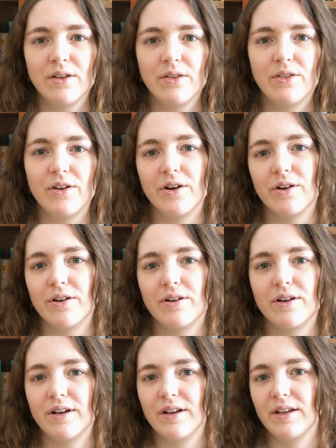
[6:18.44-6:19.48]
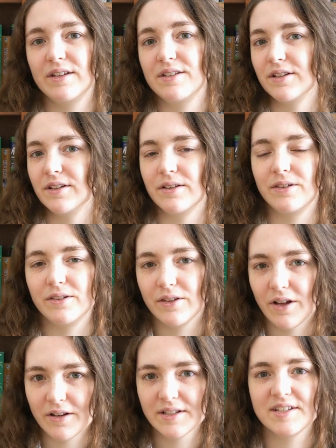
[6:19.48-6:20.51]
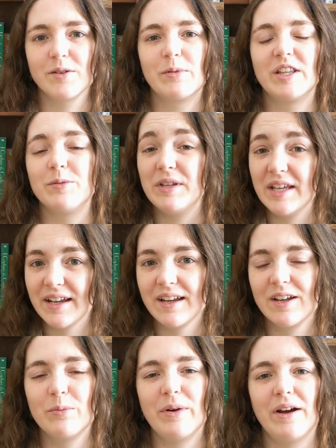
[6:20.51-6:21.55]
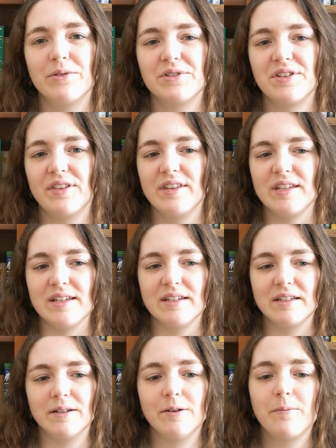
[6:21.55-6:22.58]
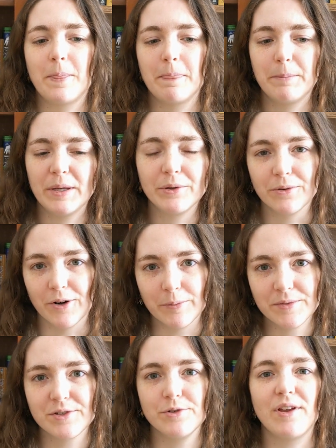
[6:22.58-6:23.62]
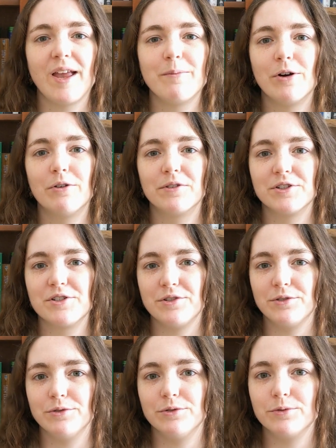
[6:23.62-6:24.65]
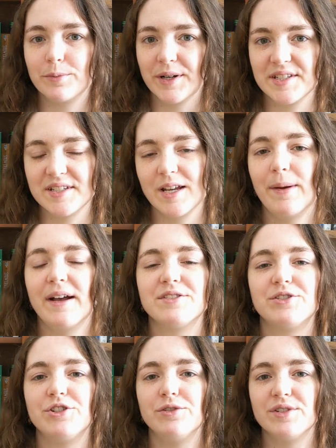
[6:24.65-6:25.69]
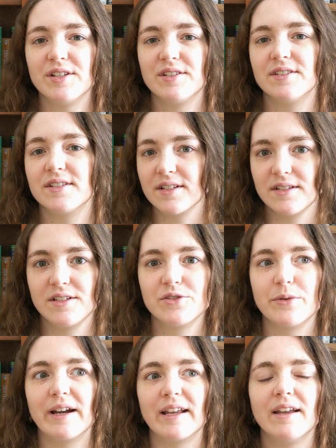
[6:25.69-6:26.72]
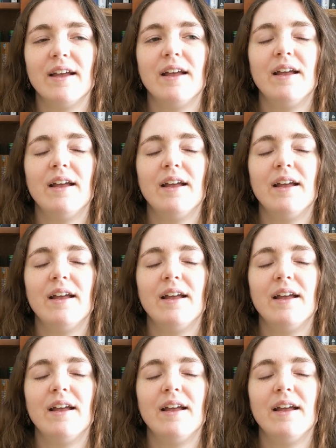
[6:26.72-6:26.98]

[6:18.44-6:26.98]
There is a long segment at the beginning about the Pilgrims who came over to present-day Massachusetts in 1620